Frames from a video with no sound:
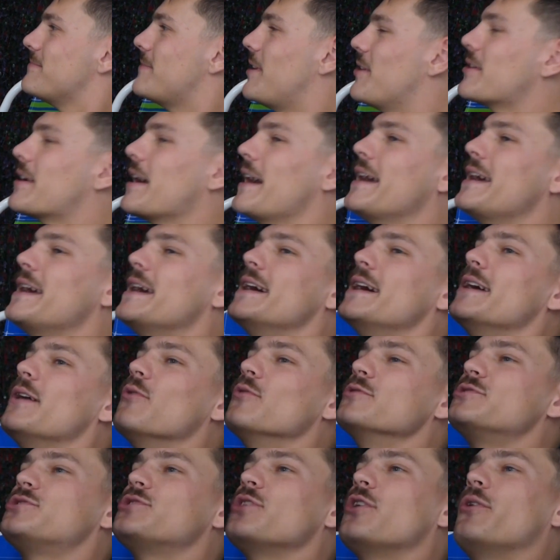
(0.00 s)
Okay.
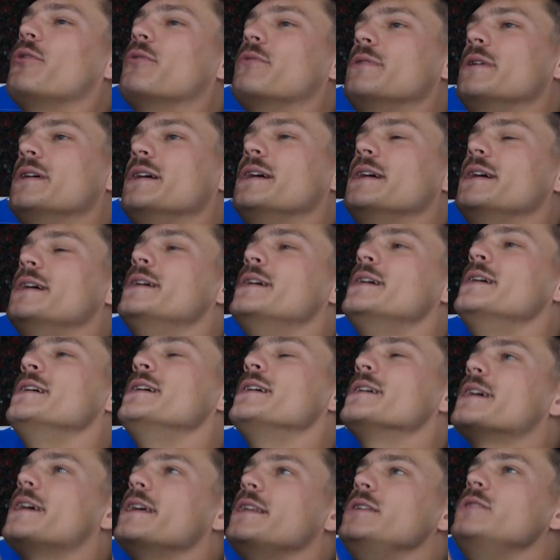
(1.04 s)
So,
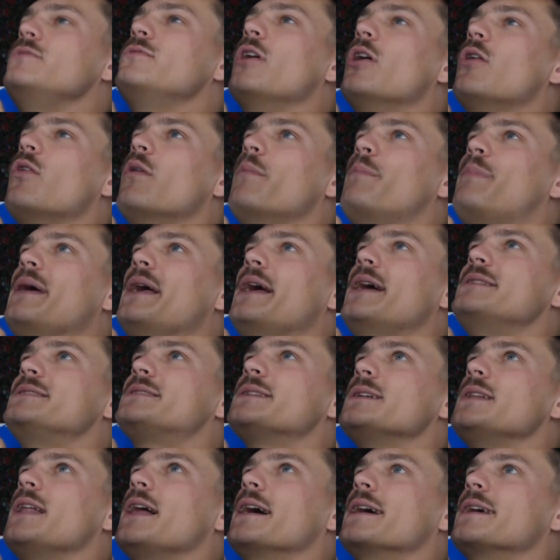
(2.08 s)
can you go a bit
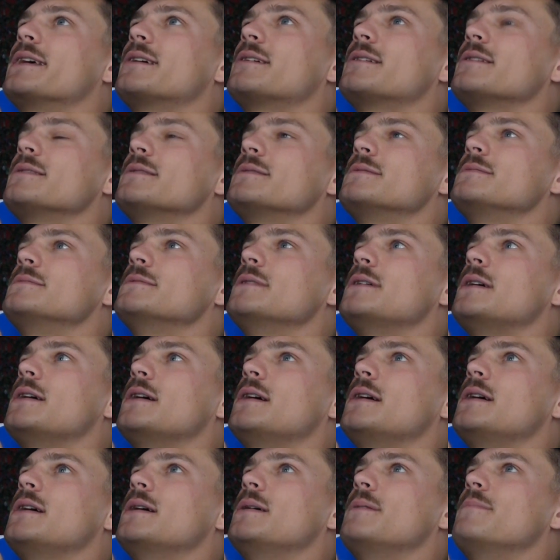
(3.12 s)
into like,
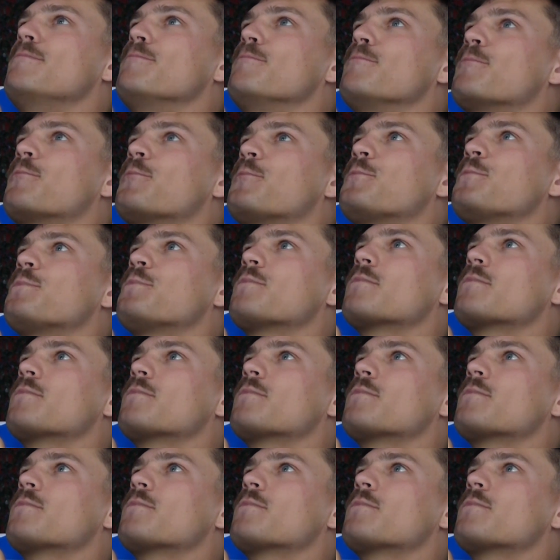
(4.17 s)
and